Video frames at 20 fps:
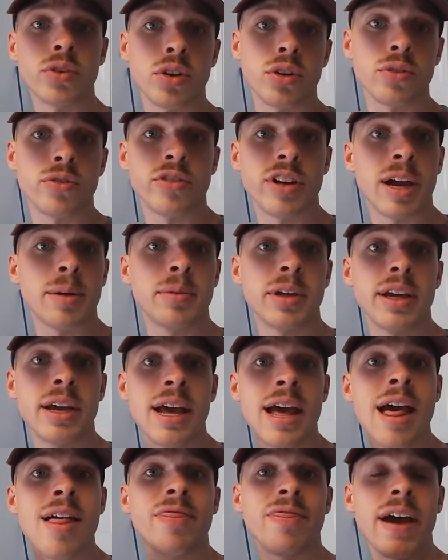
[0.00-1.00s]
your family,
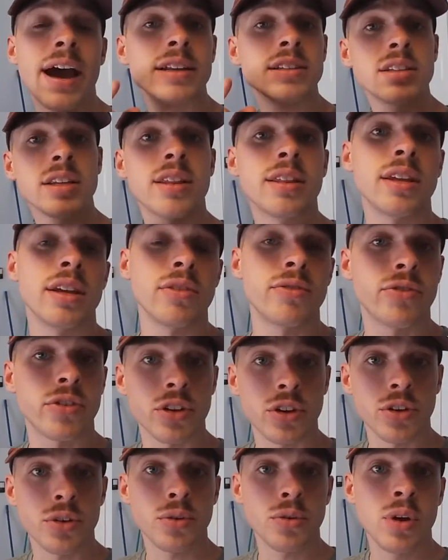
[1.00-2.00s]
that's the thing for
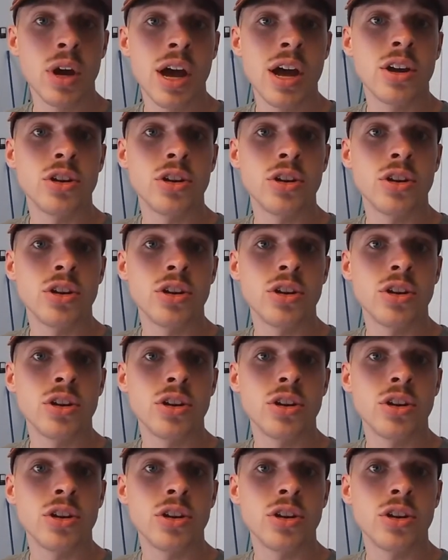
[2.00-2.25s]
you.